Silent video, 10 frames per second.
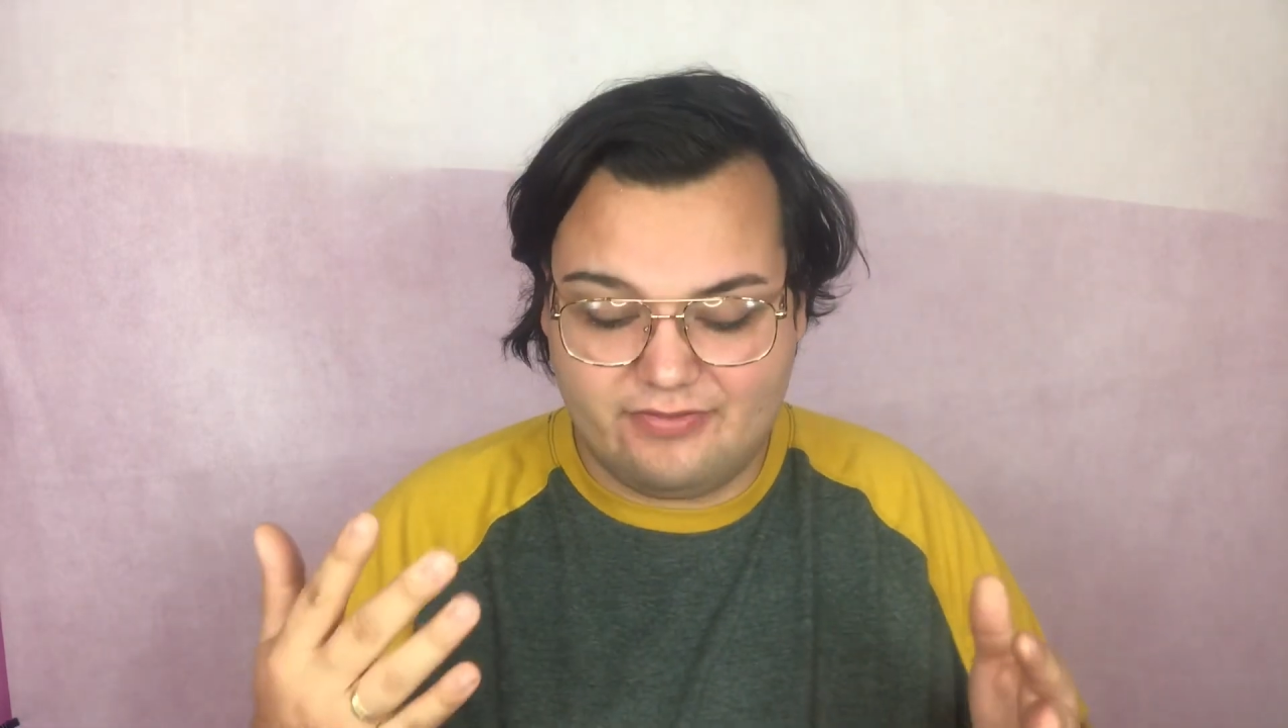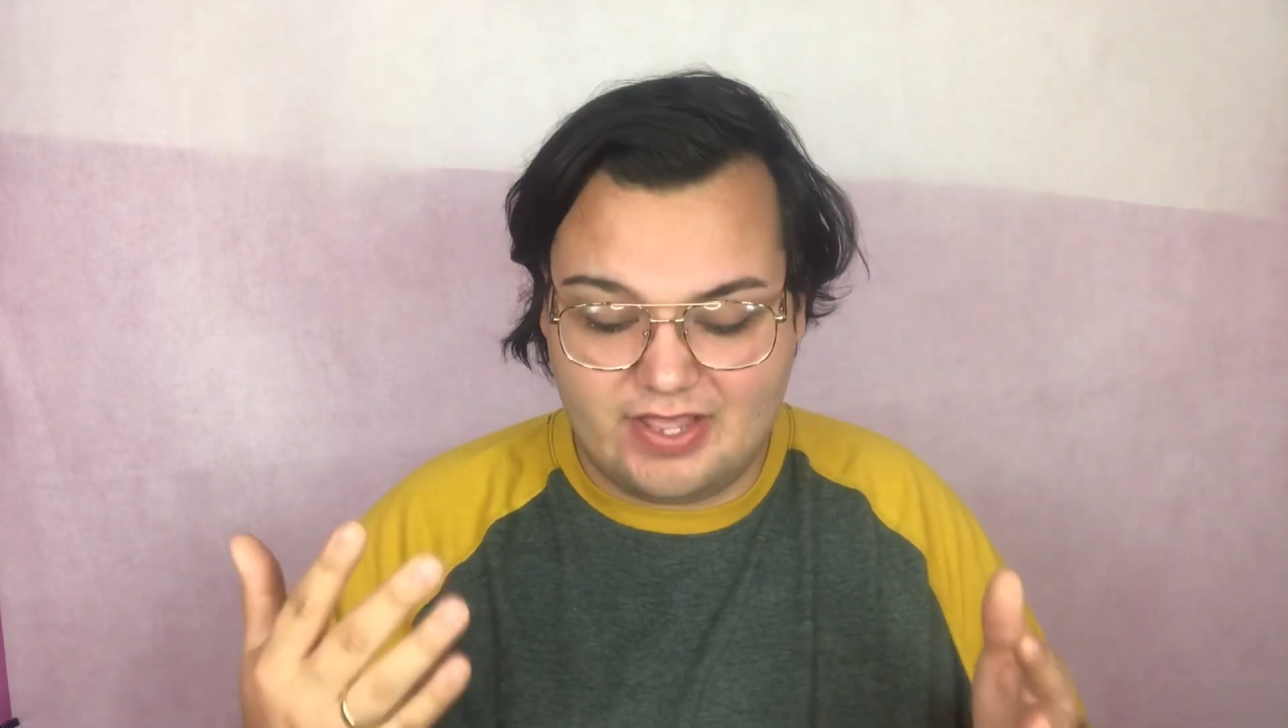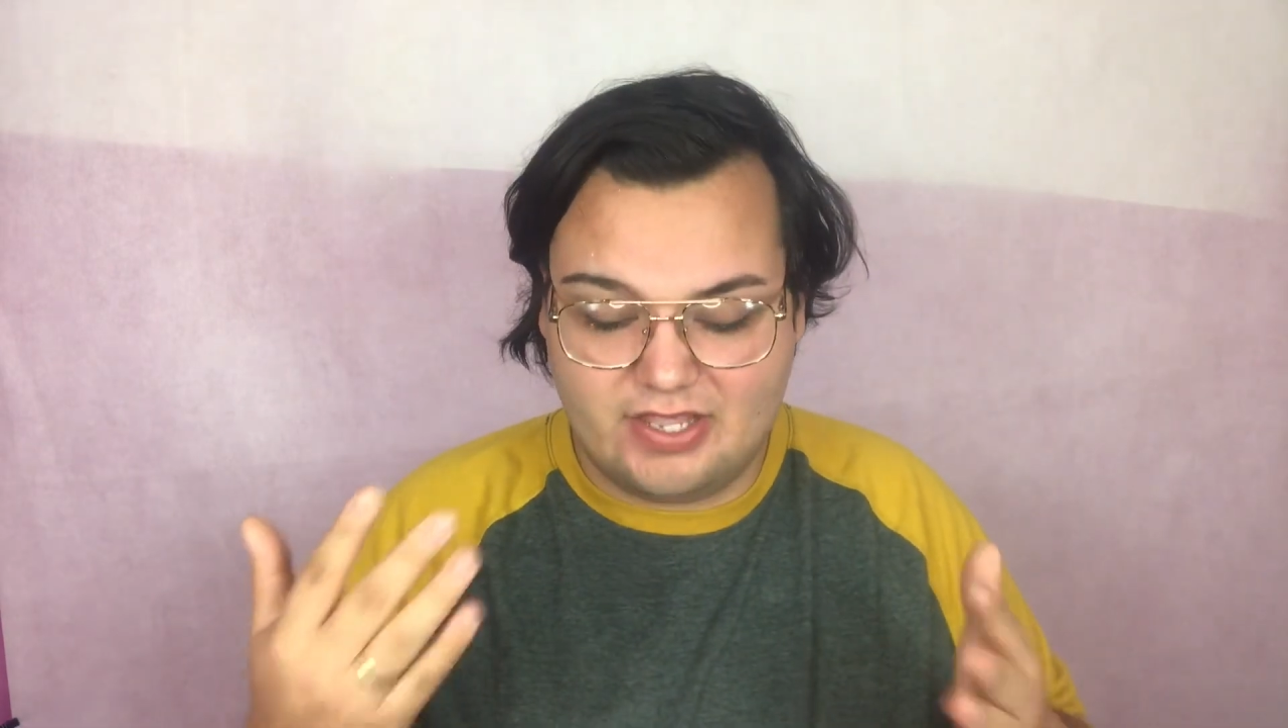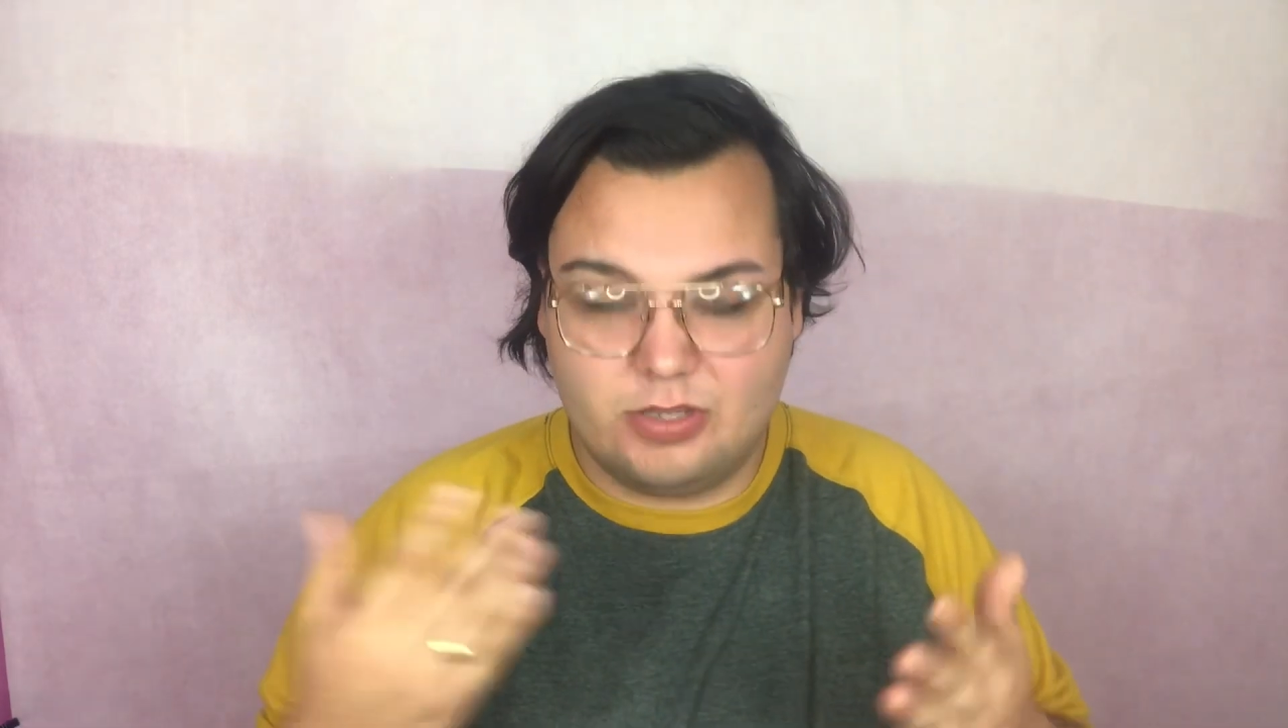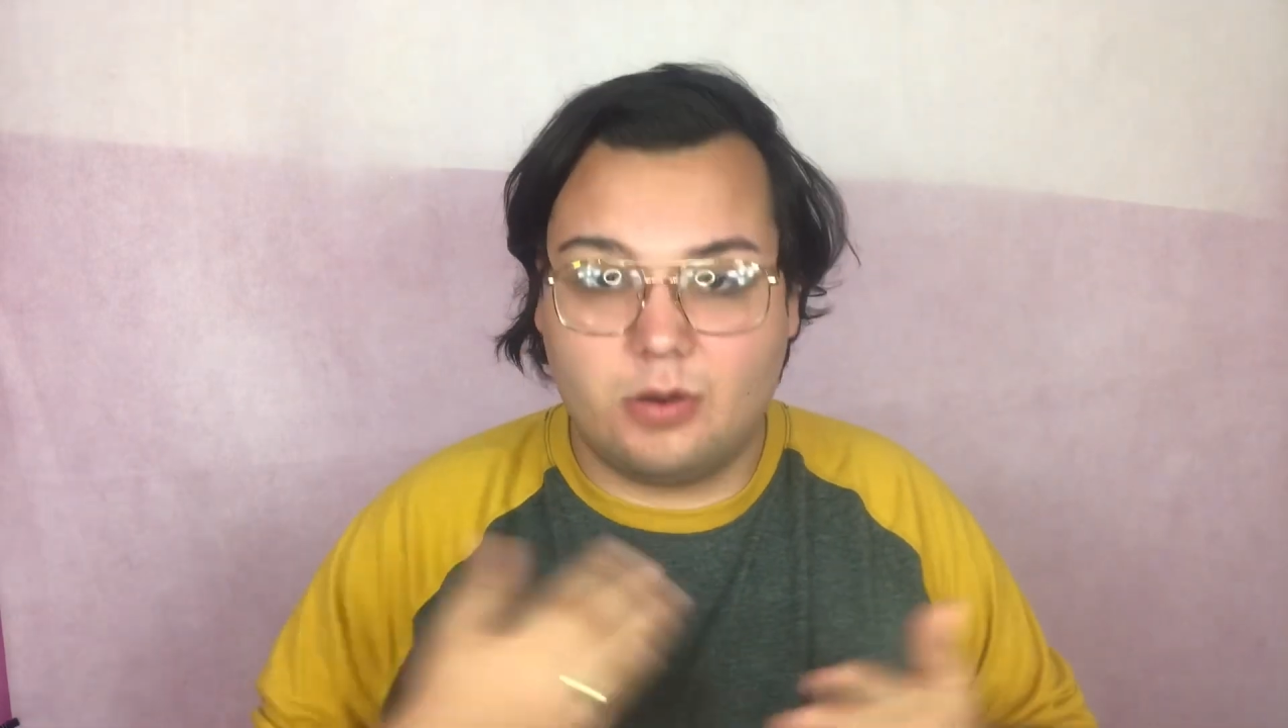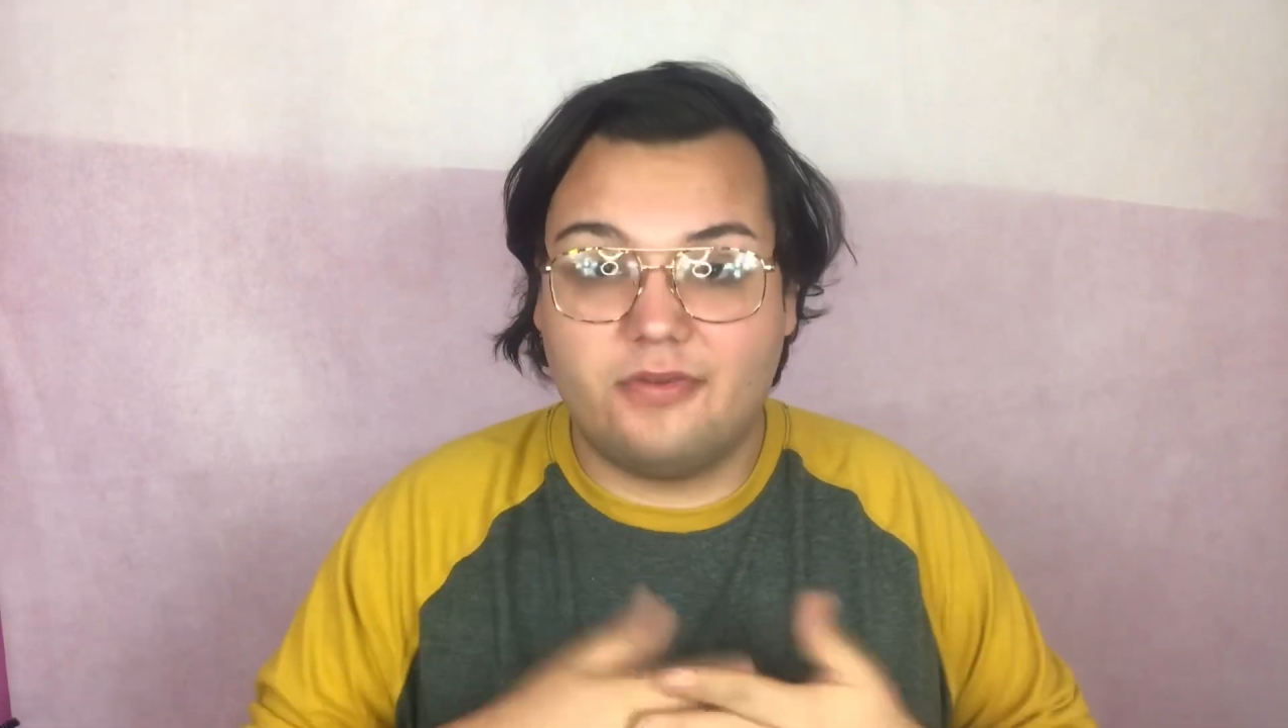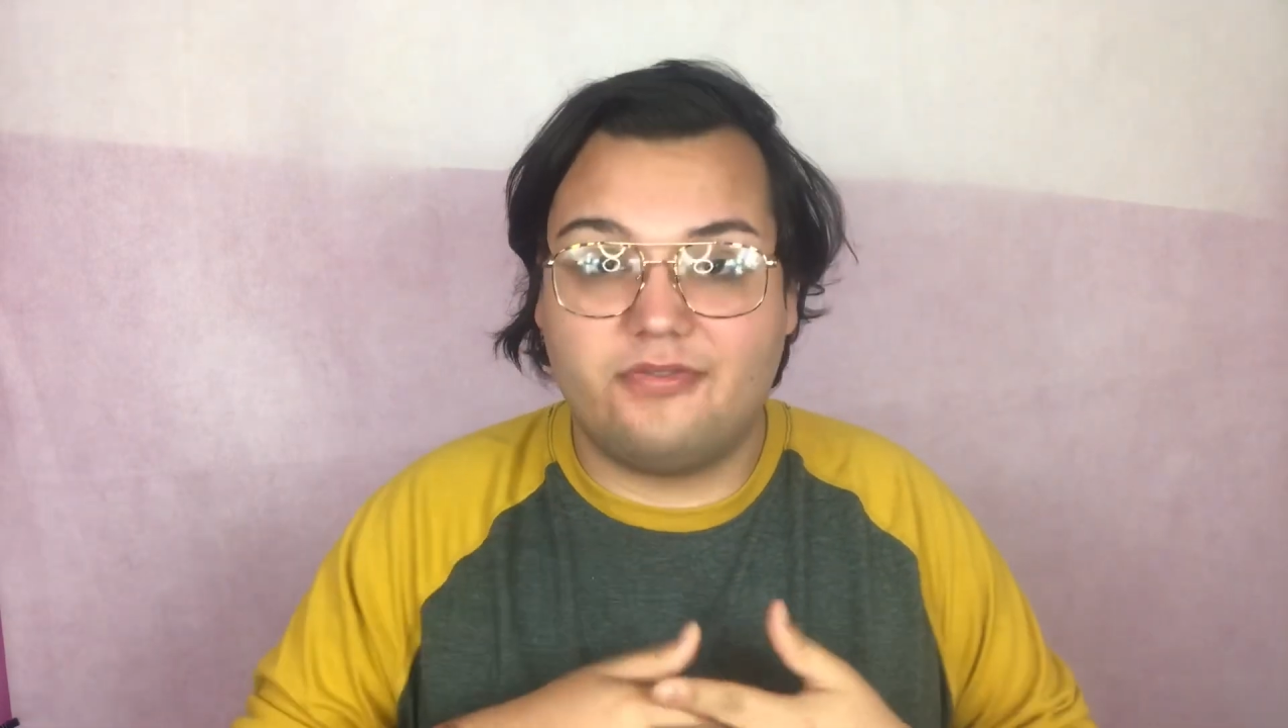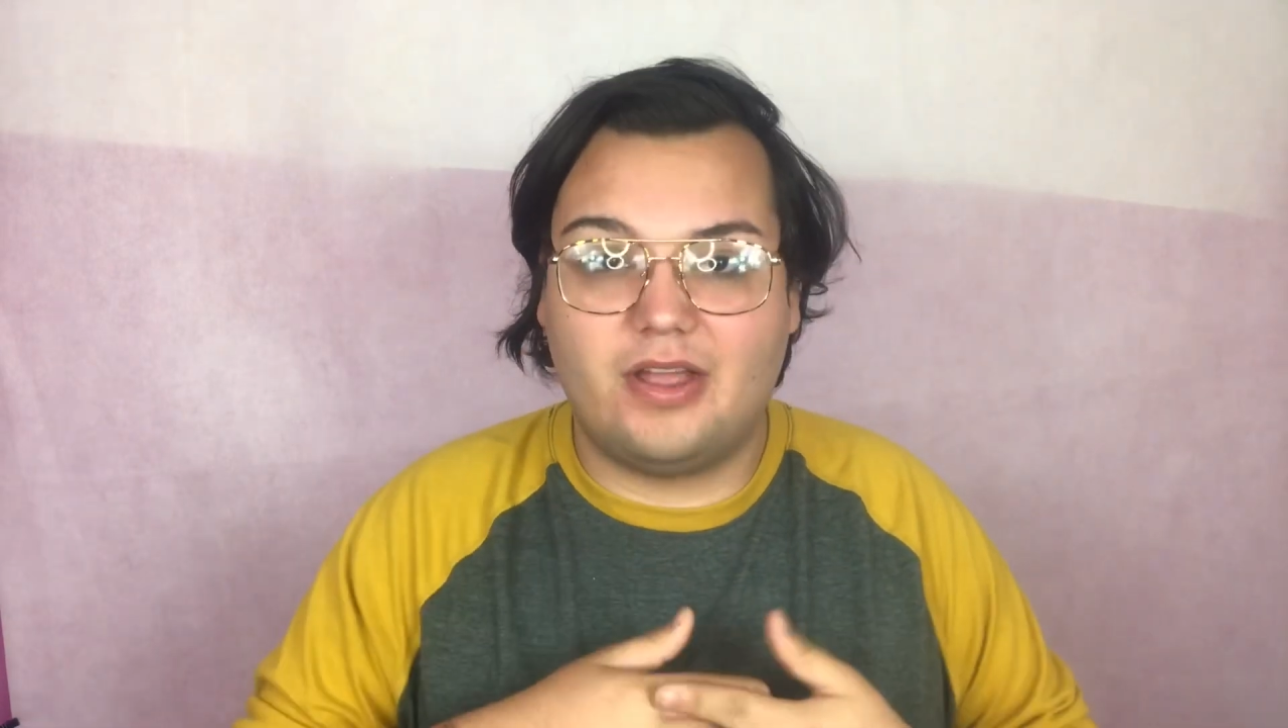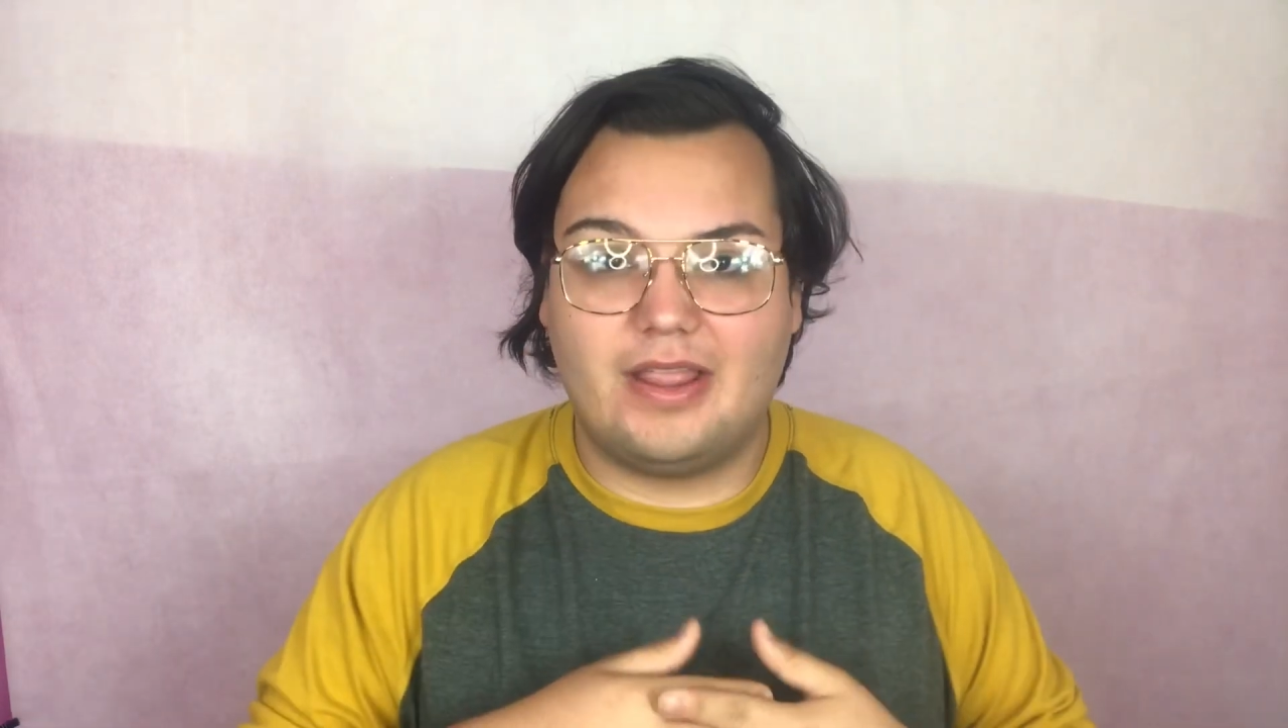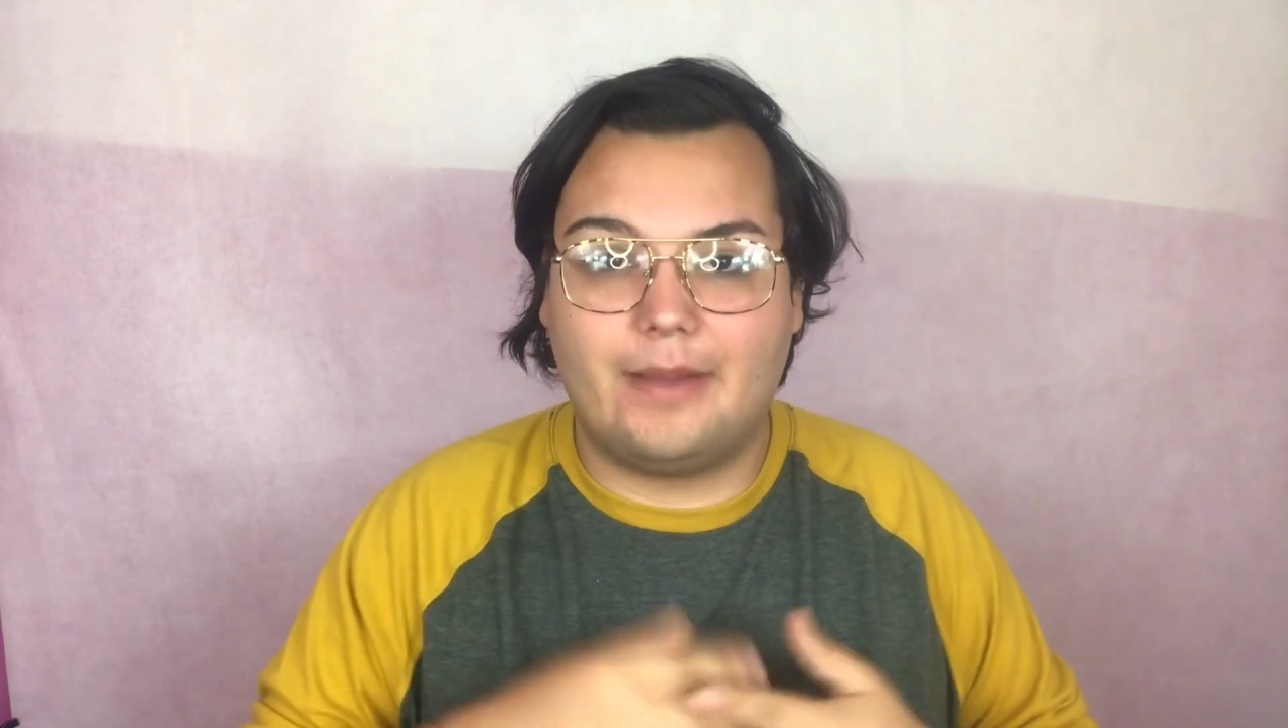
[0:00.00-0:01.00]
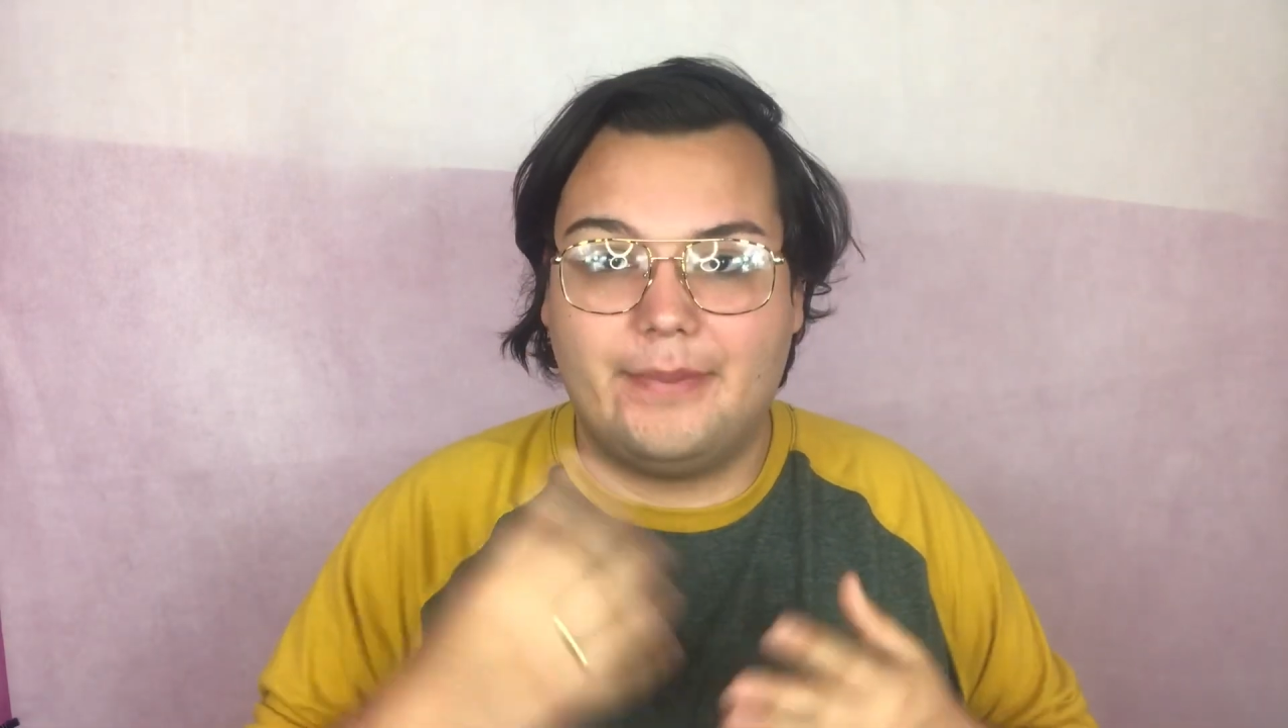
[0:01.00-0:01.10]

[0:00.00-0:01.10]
like a